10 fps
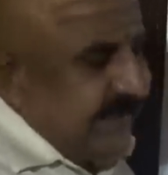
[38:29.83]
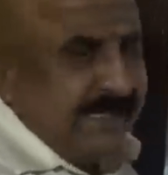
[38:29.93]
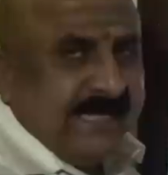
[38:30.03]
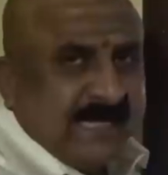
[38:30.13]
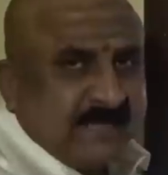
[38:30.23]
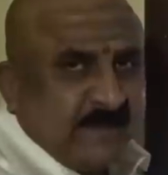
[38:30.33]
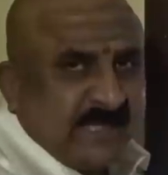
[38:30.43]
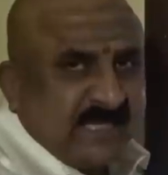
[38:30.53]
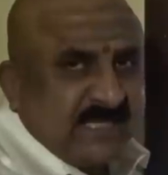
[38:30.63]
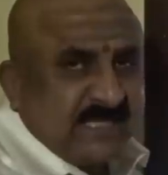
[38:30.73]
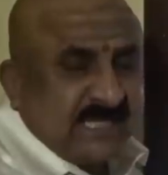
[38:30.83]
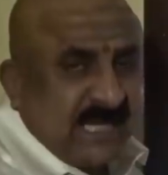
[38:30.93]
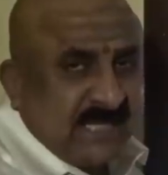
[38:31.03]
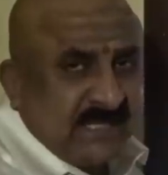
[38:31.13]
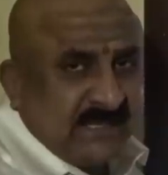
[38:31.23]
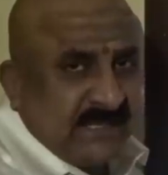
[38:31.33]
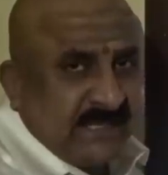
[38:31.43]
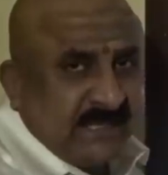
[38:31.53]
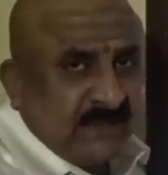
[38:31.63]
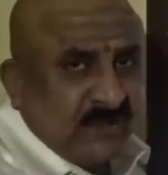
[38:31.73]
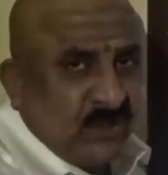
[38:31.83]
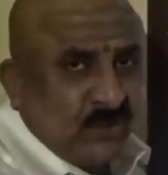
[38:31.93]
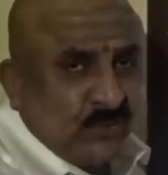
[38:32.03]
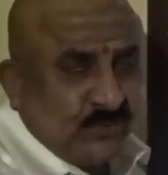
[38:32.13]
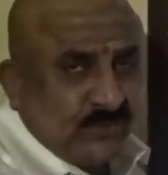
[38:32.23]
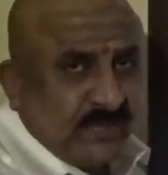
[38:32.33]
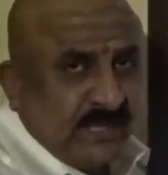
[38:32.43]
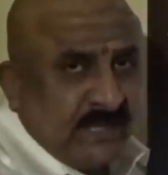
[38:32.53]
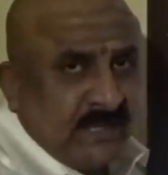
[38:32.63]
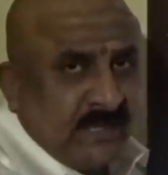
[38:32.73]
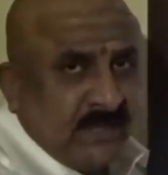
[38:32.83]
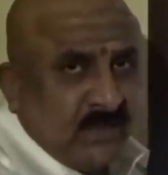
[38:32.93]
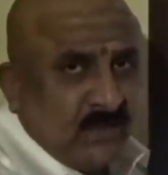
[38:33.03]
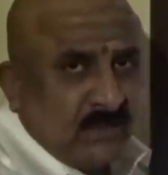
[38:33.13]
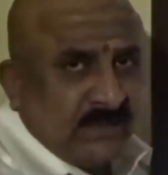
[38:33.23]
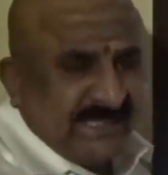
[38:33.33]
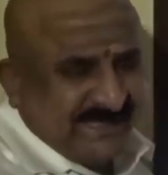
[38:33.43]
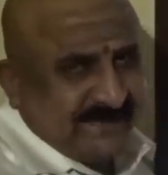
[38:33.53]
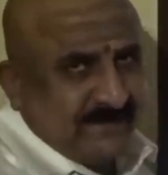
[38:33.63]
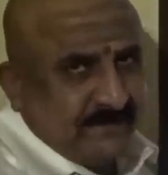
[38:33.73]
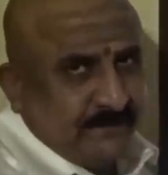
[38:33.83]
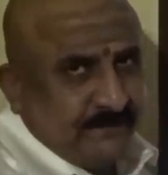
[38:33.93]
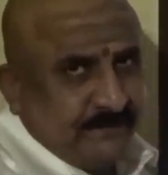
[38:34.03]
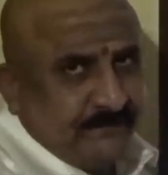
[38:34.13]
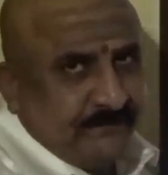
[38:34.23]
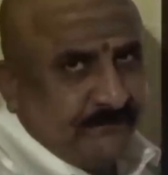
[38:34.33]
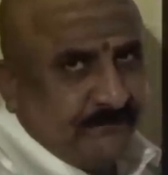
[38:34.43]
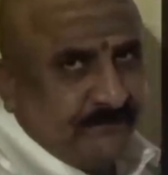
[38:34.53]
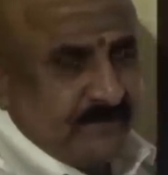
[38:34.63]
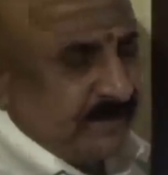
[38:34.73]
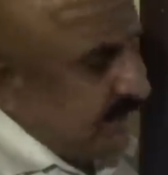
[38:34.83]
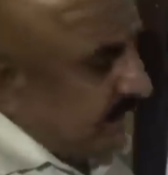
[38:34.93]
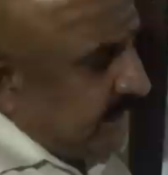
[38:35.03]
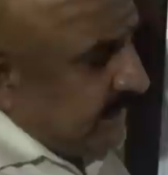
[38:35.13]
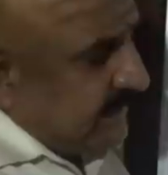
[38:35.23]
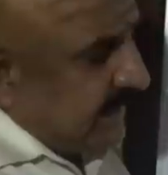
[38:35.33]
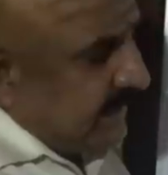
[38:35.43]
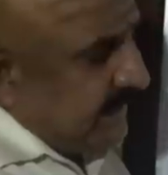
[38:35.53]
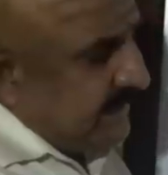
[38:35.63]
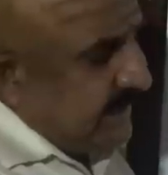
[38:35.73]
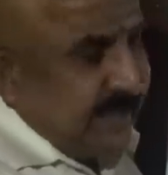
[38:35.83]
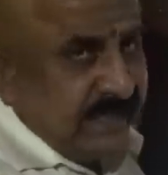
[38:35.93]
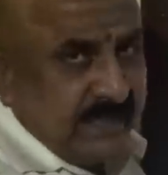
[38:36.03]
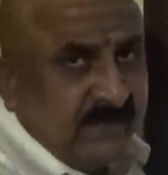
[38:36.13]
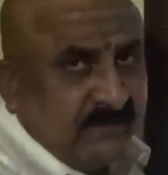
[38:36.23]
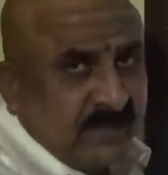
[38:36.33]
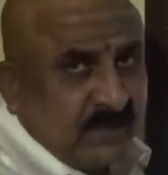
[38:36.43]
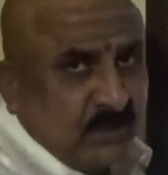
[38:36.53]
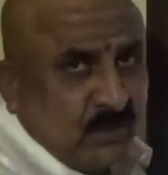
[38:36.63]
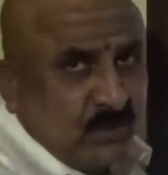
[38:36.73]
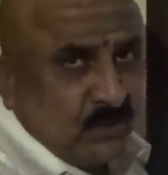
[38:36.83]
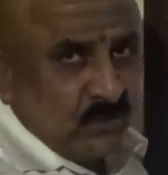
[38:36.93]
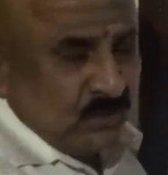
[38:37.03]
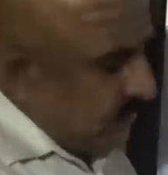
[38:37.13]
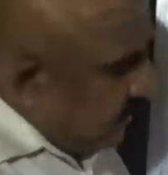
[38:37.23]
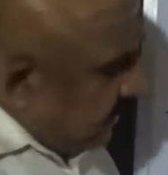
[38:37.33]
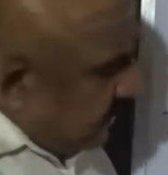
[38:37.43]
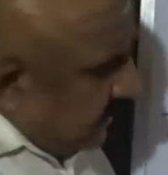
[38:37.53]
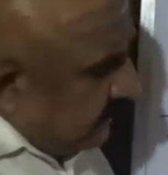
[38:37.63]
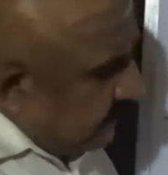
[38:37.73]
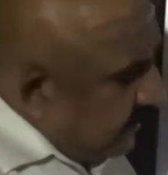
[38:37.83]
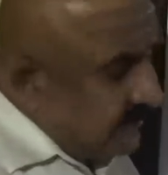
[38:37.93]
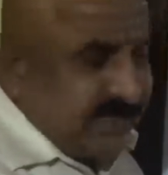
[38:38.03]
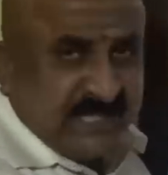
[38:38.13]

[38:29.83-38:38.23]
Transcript: he aspects the sun in the 10th house. Kindly note this. Sun is there in Virgo. From